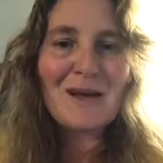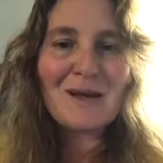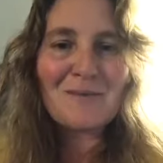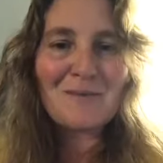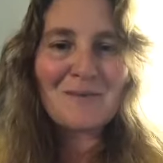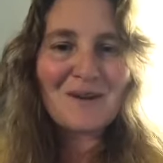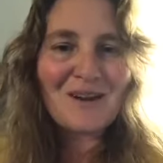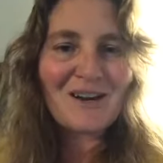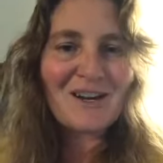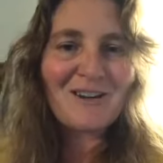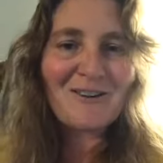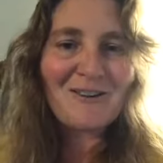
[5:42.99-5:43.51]
I
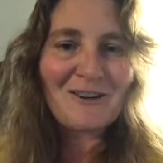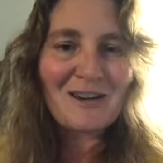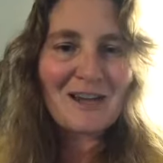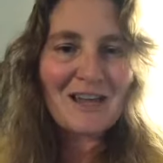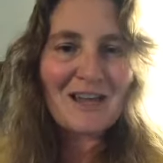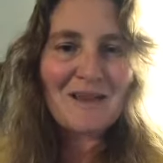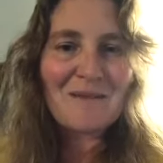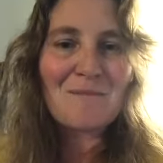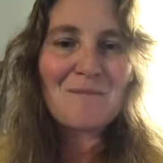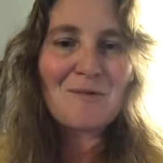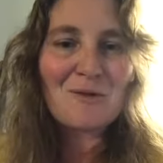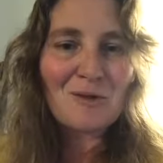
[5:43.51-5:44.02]
want to
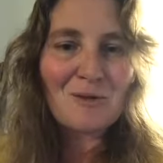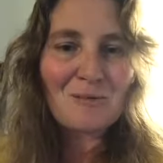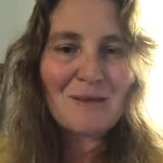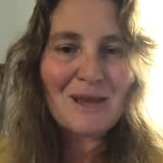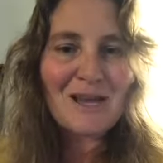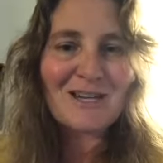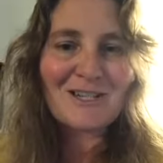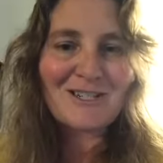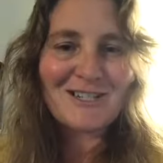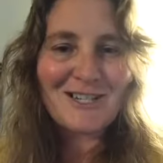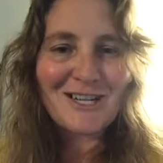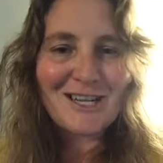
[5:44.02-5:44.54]
create more
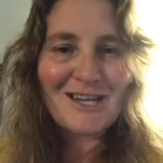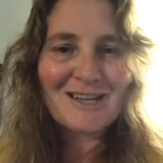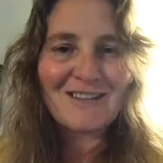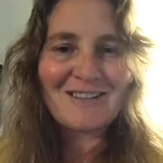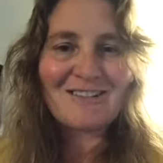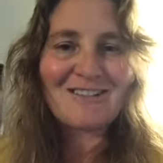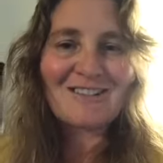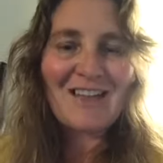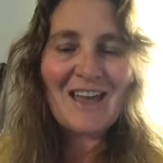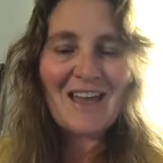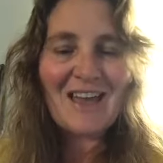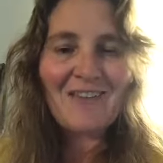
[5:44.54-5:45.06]
magic in
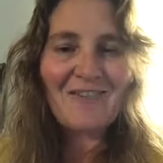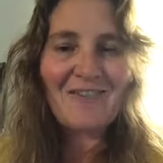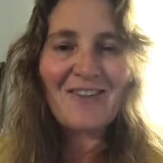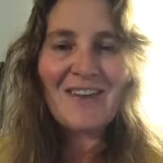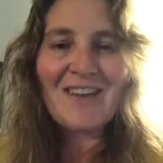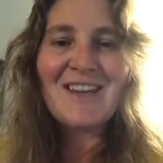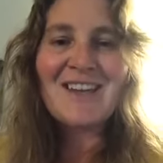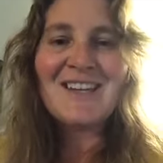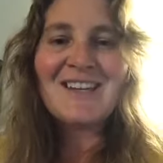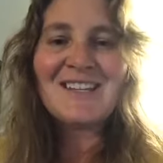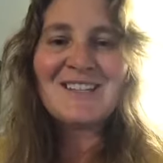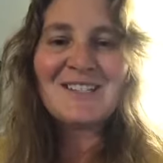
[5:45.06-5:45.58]
your life.
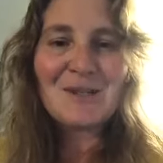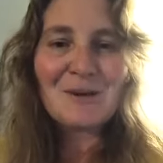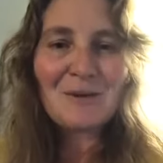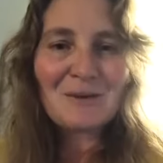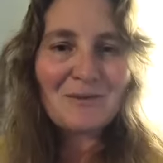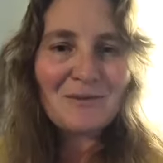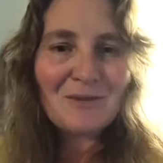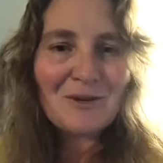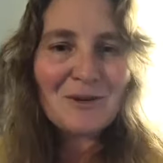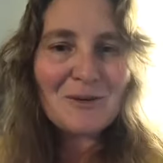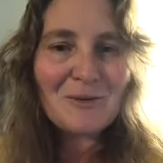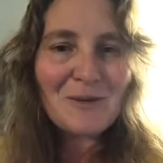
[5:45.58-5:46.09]
So
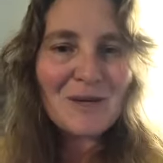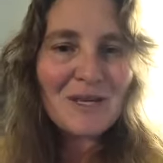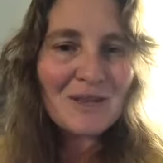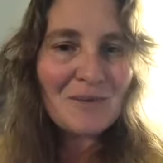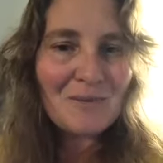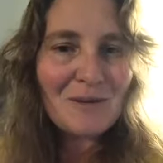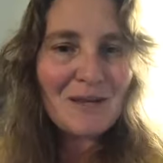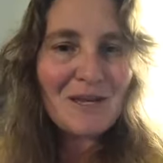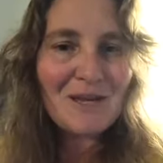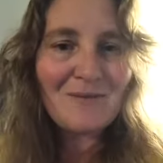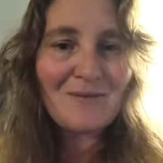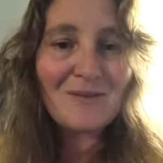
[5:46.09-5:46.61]
if you're
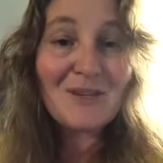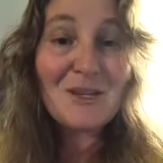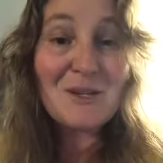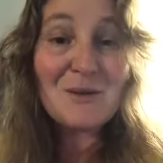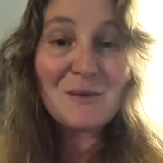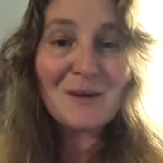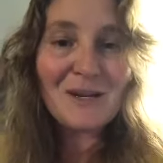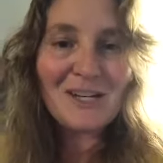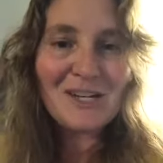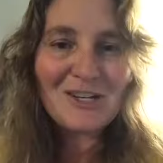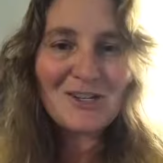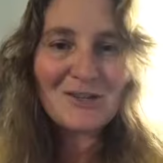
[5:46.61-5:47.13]
with me, if you
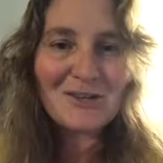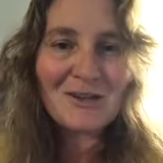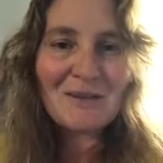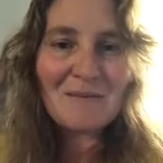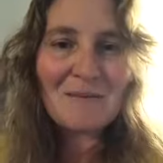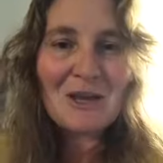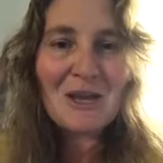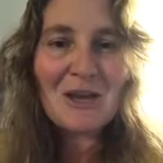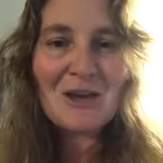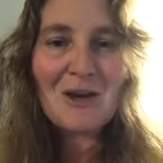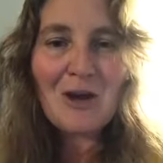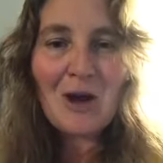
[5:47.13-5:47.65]
want to join
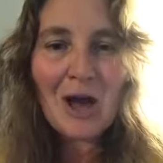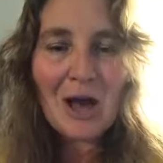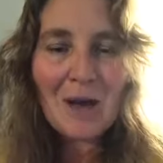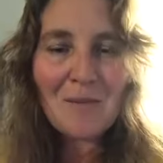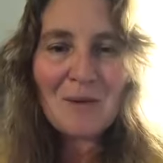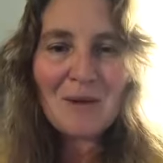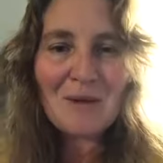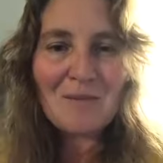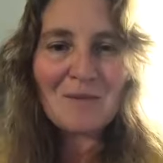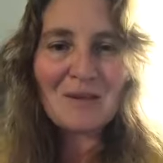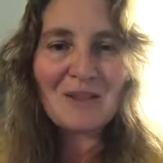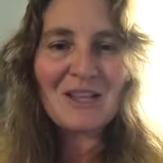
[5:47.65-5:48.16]
me,
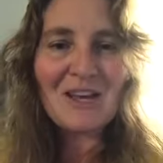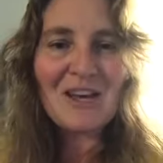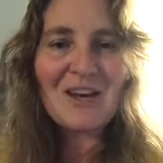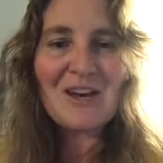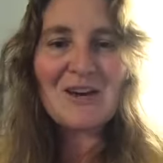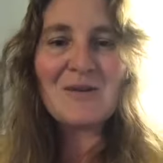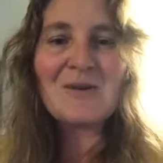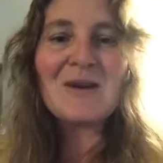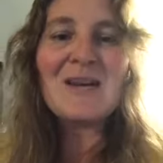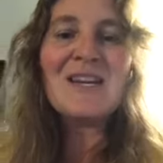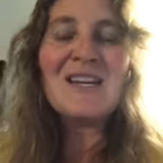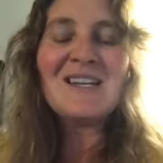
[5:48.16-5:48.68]
comment
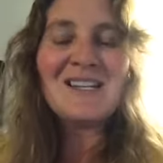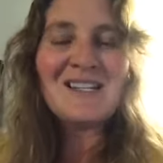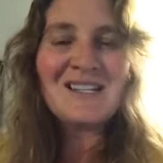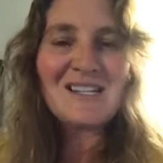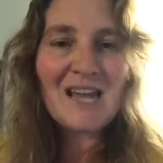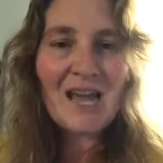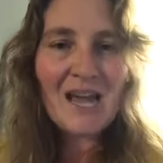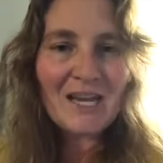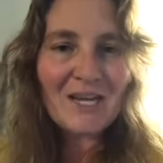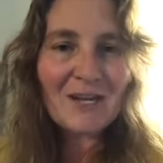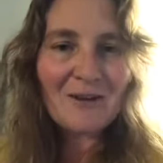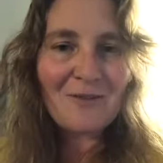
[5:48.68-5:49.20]
below,
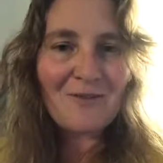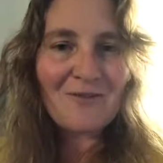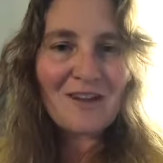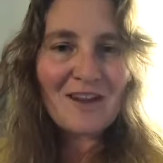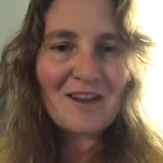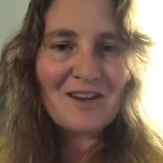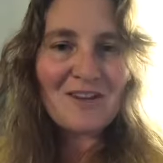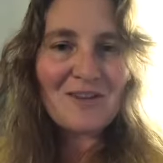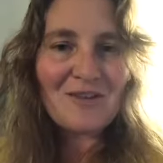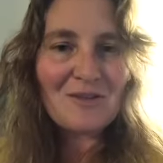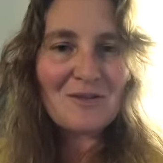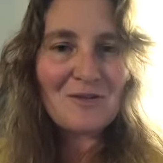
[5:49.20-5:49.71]
tag your
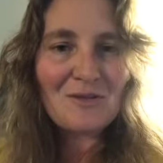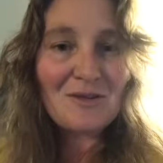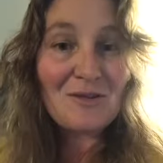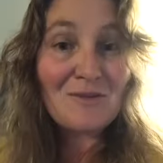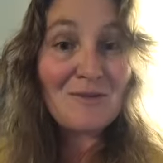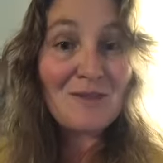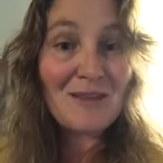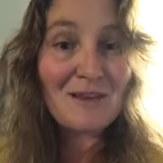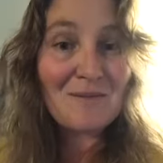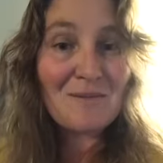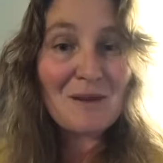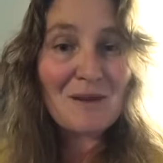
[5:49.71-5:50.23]
friend who
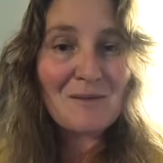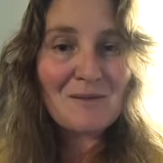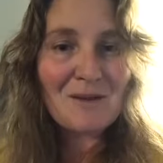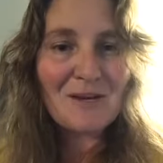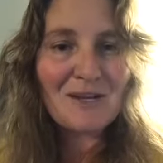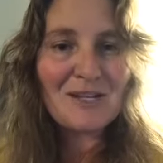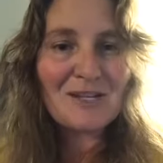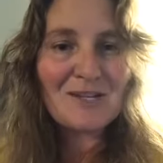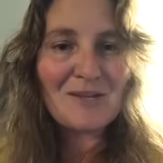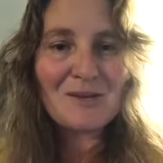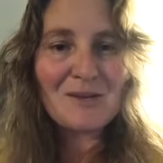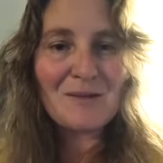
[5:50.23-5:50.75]
you think might
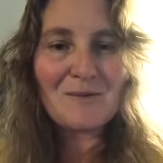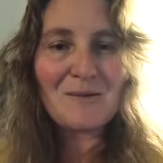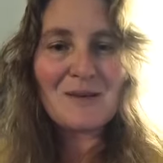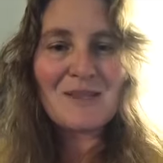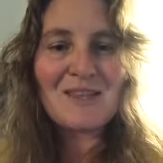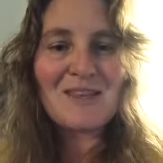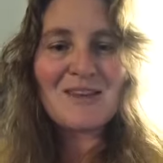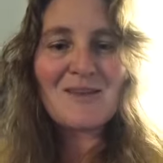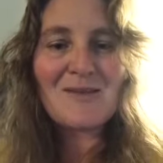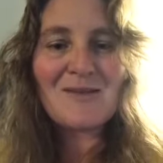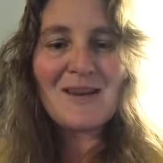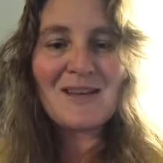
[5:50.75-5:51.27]
want to do it
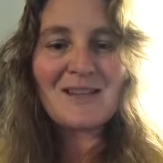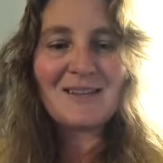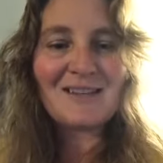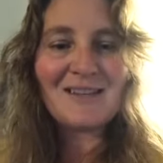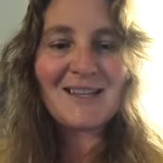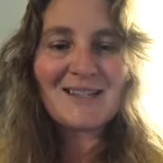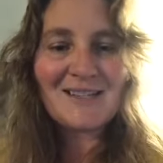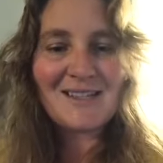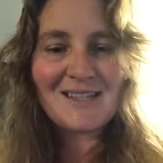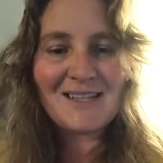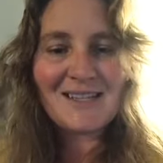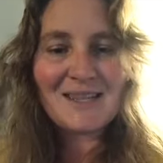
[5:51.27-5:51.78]
with you and
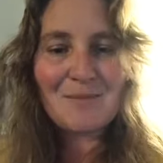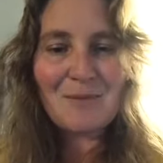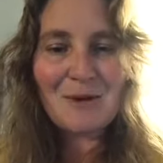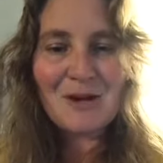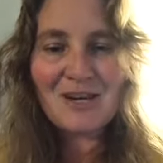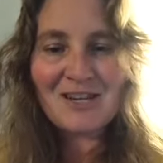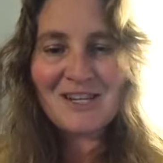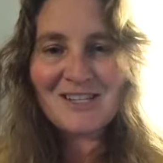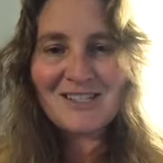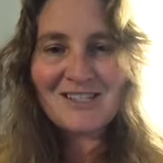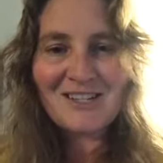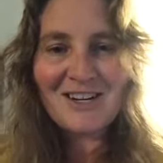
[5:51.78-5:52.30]
let's get the
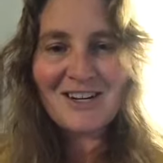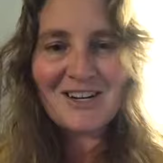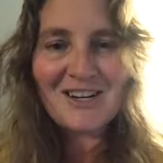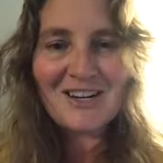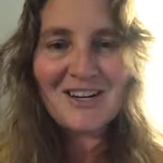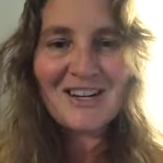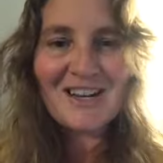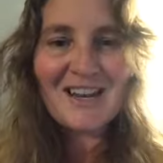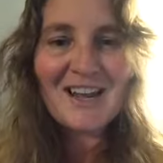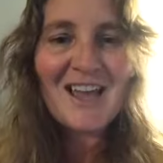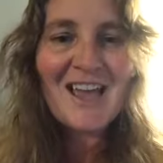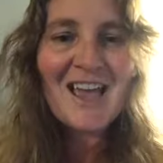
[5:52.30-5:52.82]
party
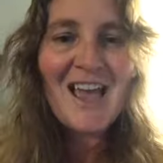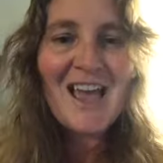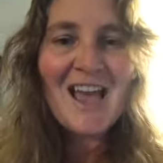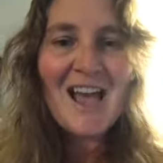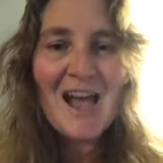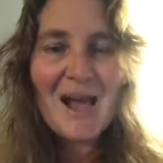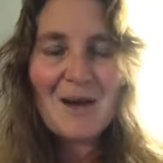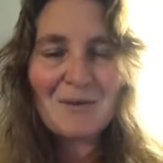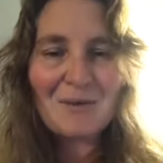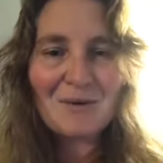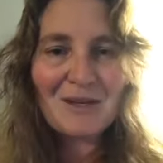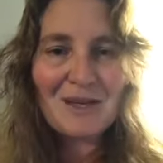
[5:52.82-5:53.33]
started.
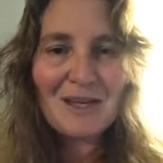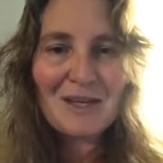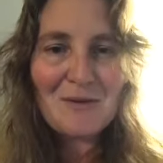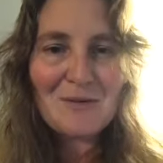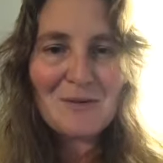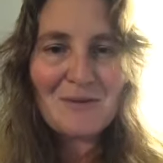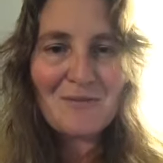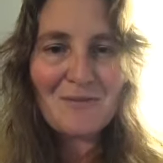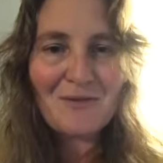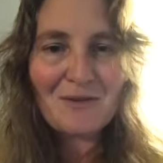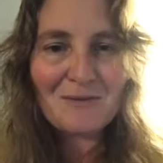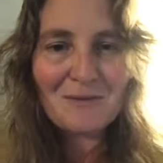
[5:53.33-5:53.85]
I will get you
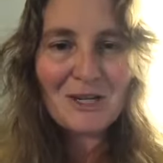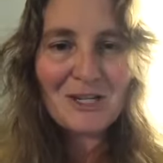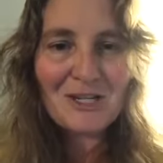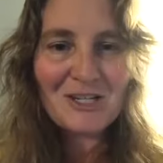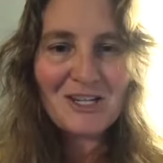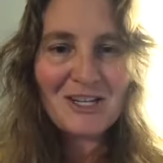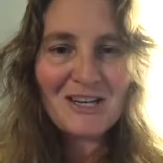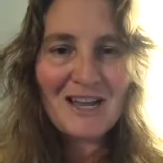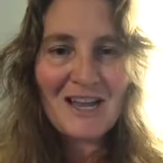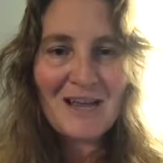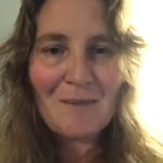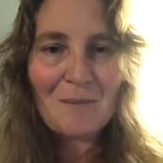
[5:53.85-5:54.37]

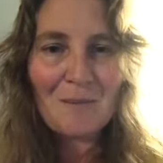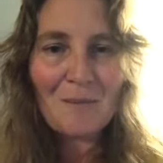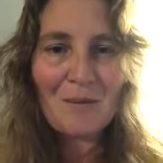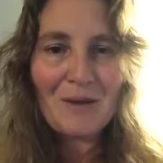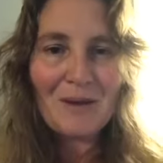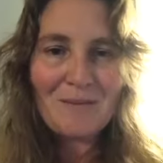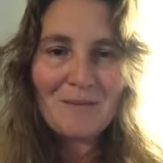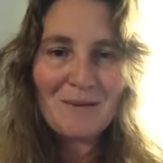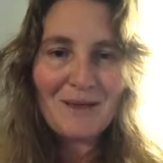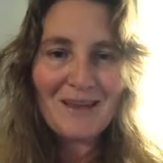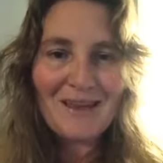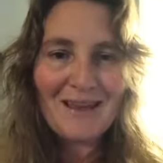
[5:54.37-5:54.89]
information and
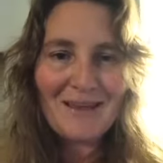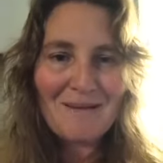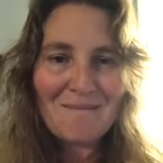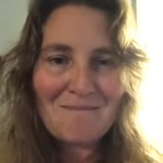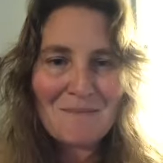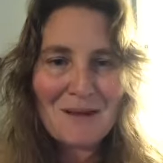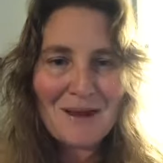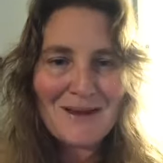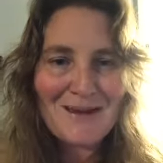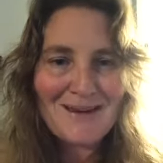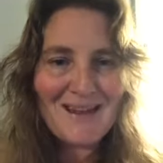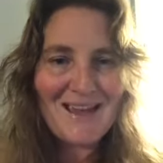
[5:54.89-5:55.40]
we begin
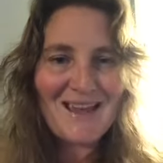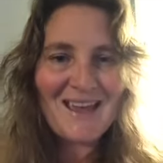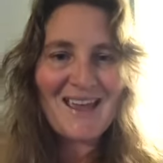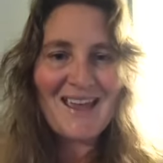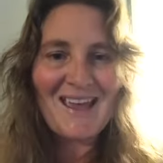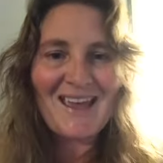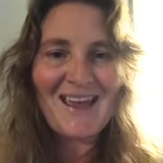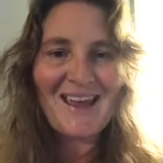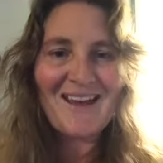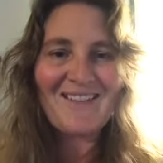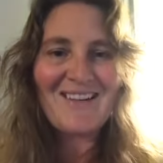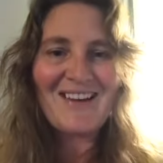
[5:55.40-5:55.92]

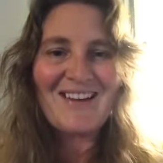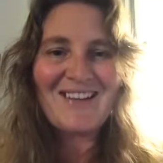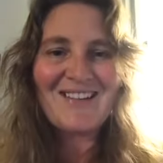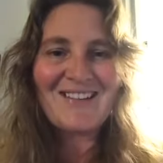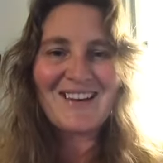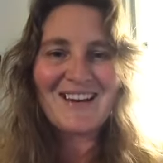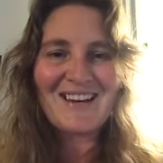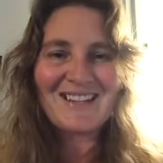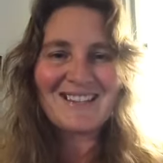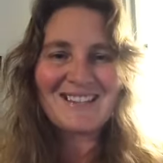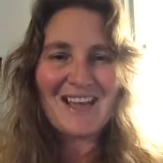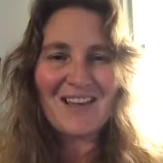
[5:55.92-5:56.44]
Monday. All right, you
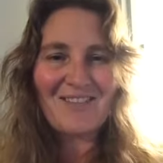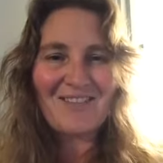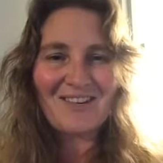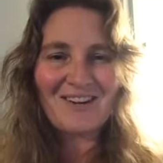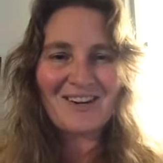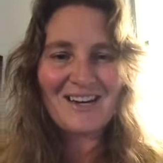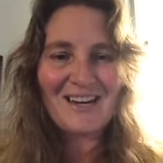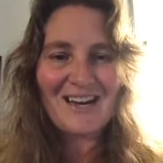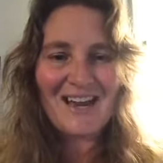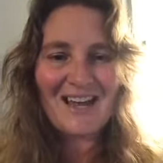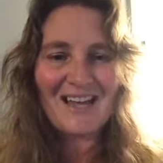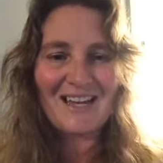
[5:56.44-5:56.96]
guys have a
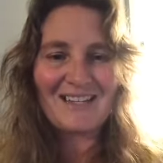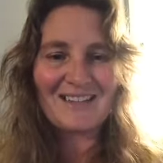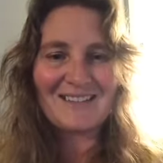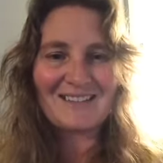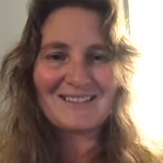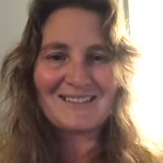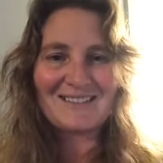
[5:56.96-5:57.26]
great night.